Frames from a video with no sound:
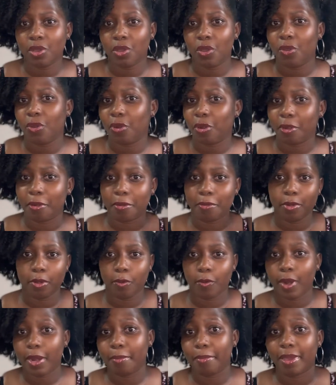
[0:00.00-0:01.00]
or
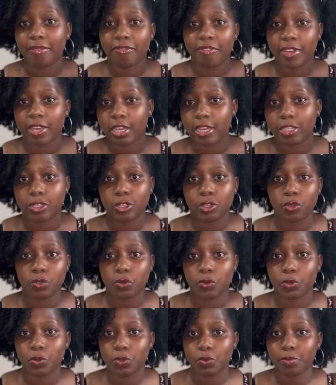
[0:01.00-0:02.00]
run my fingers
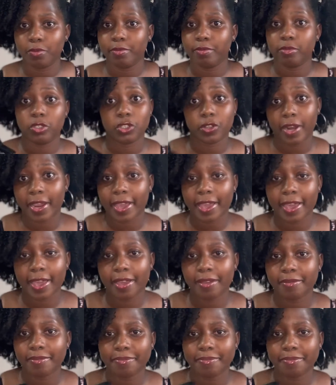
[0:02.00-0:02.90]
through dry hair.